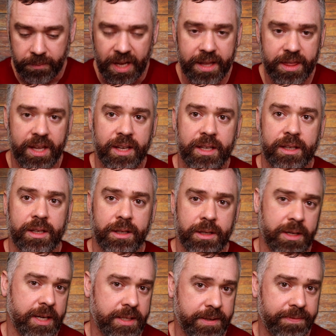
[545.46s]
I think you
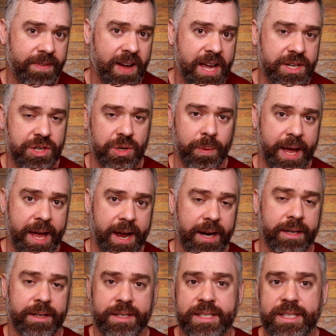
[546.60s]
need to find your way
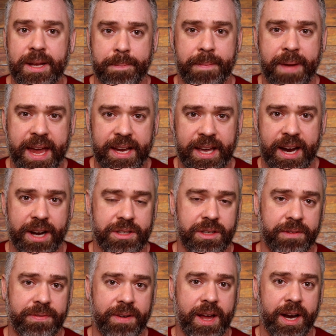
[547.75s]
to make it
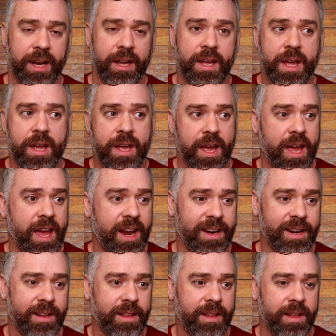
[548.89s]
actually funny. And
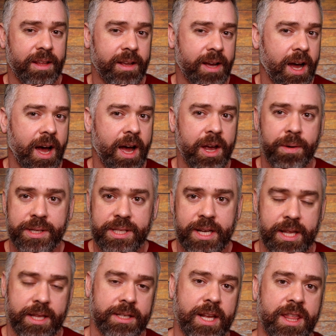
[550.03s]
I always
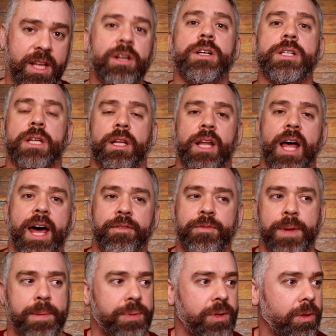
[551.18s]
say this, I think there's a lot of
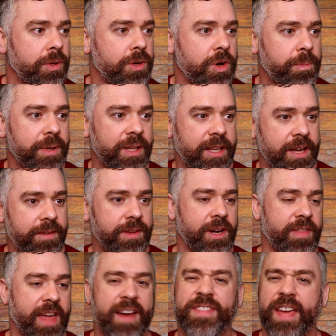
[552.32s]
people who believe,
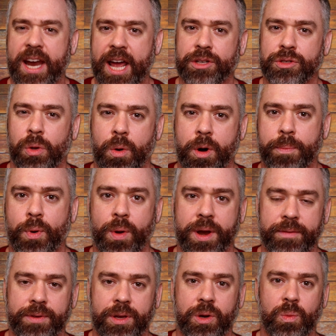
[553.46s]
they have that edgelord point
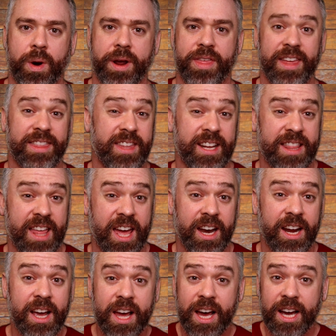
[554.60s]
of view where they think
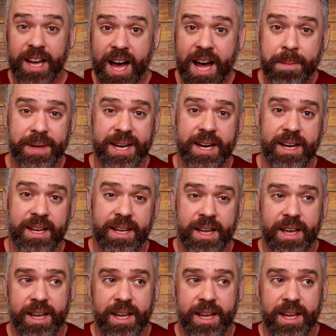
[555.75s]
that comedy,